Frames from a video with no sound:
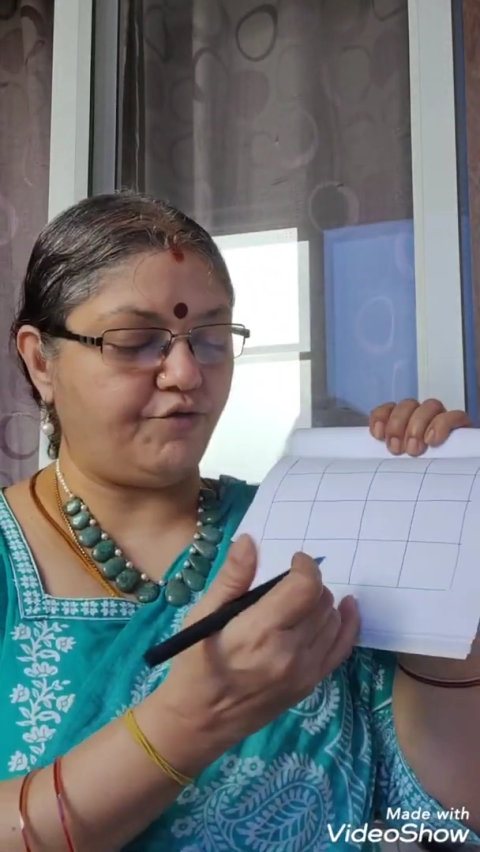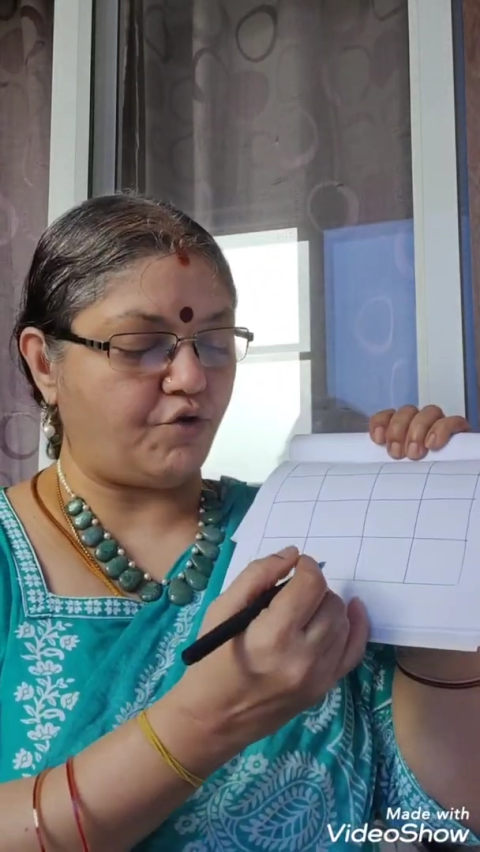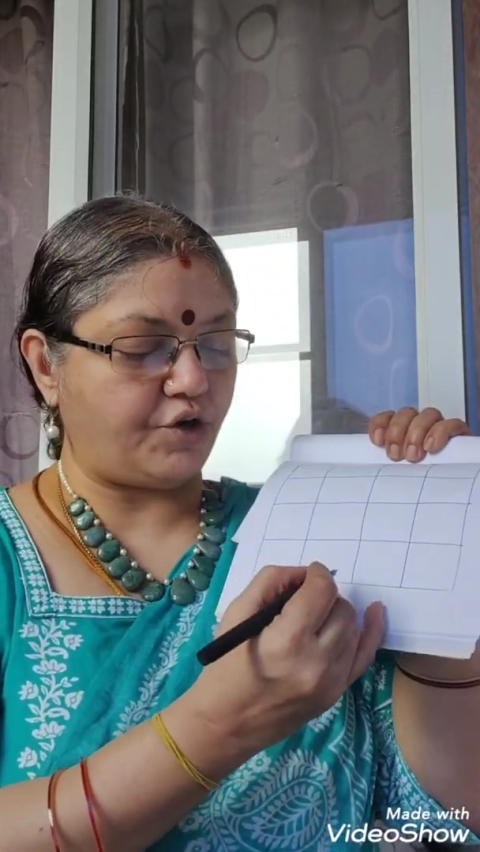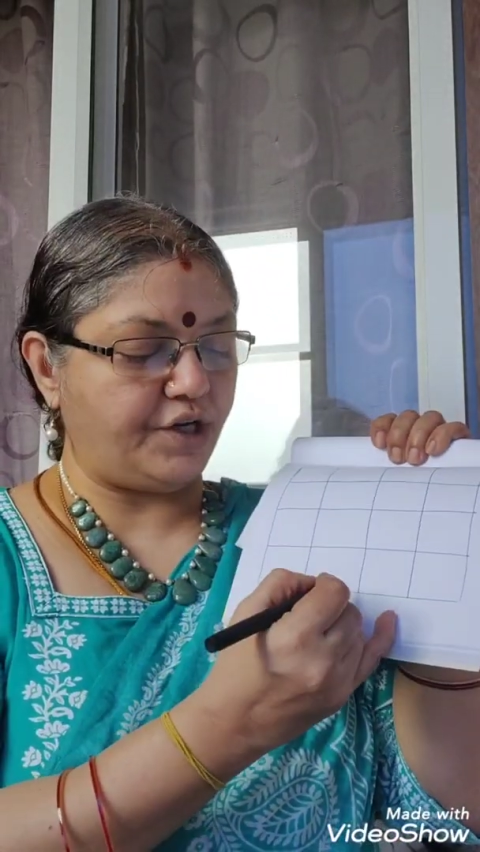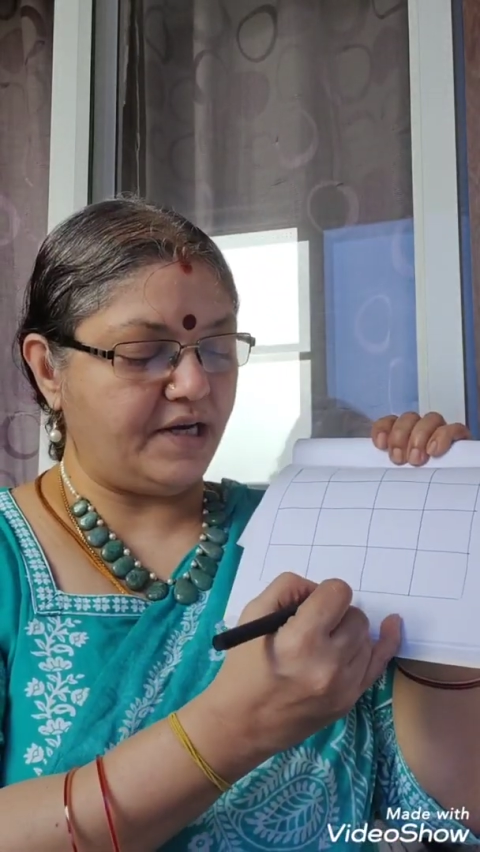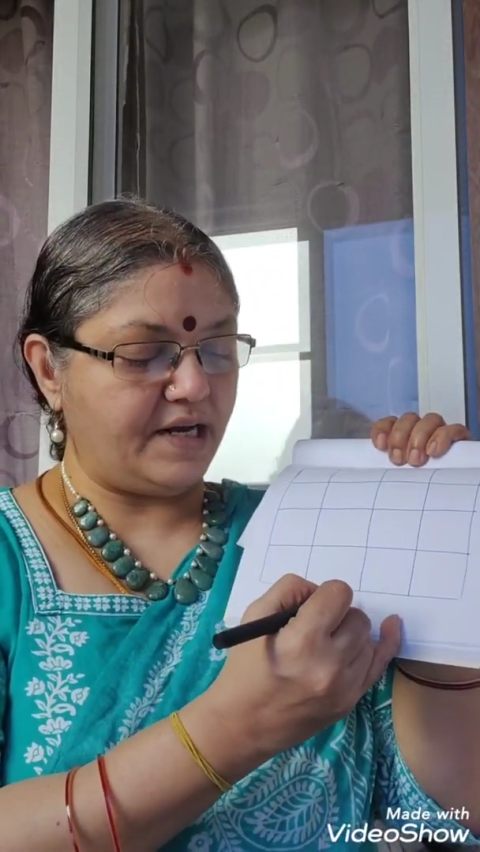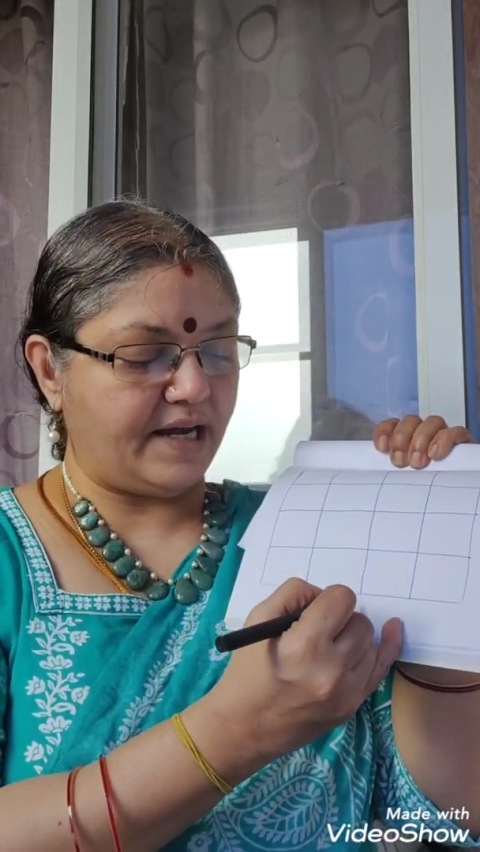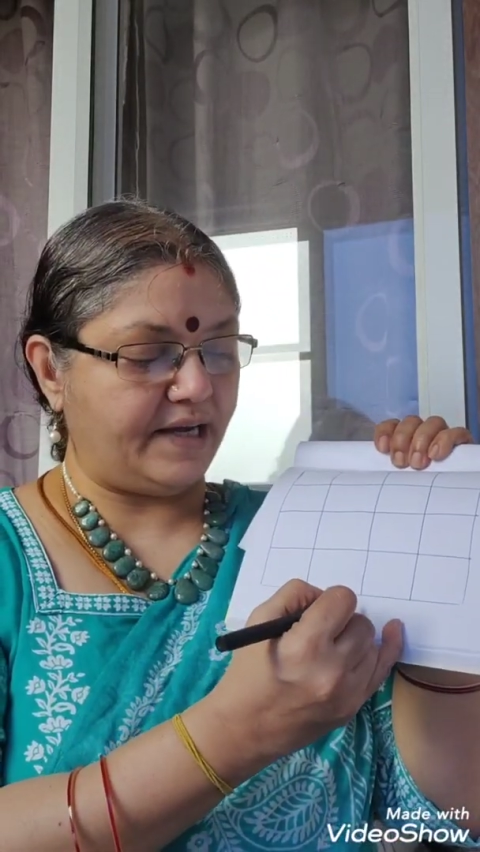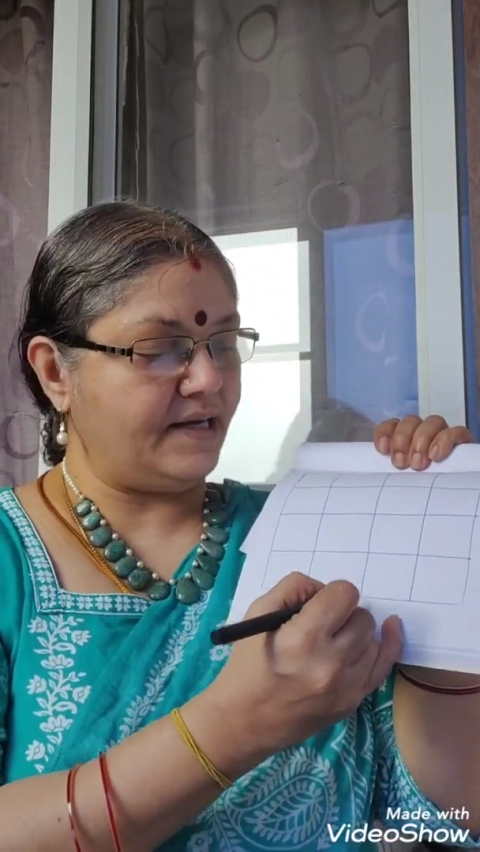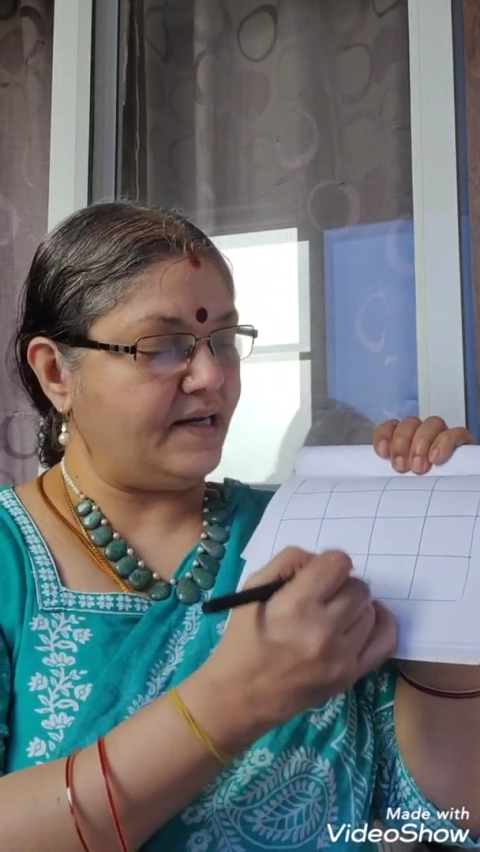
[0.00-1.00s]

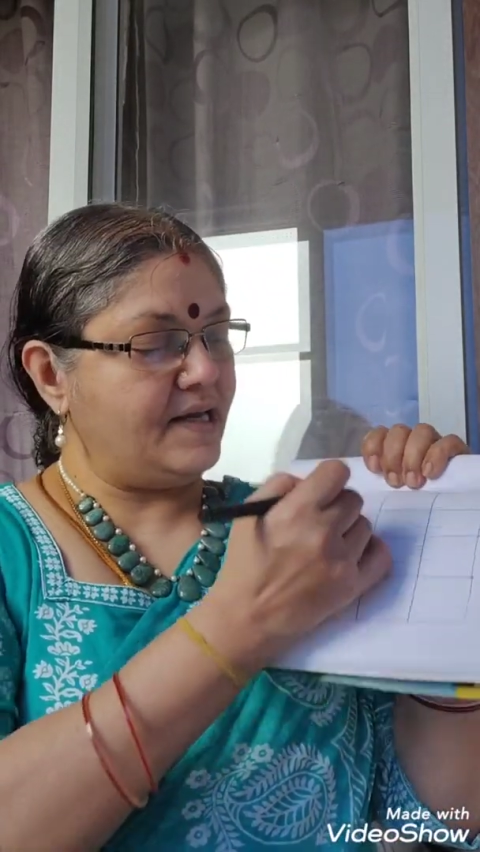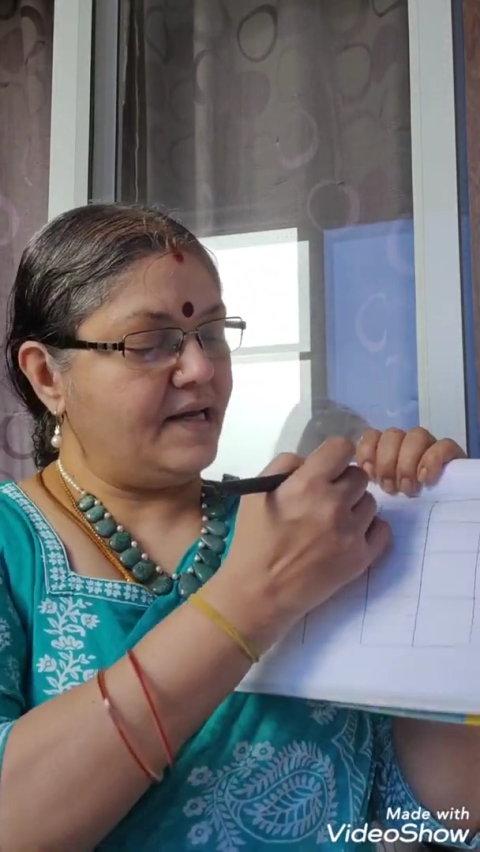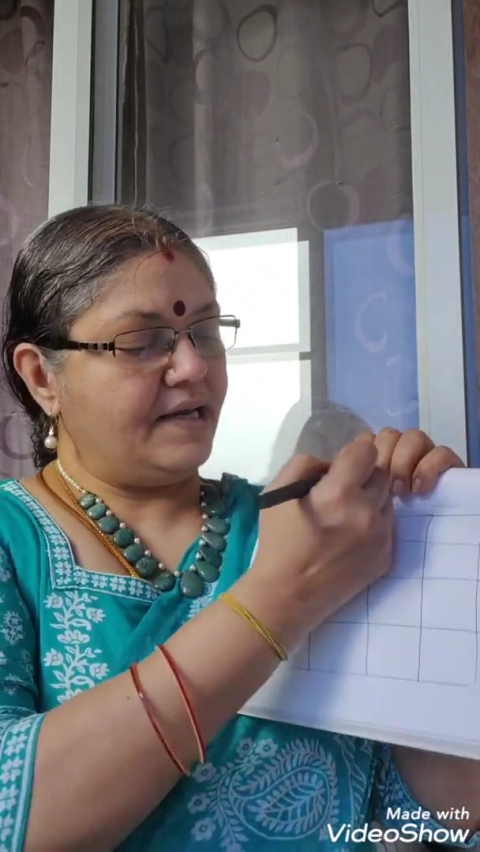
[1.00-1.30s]
49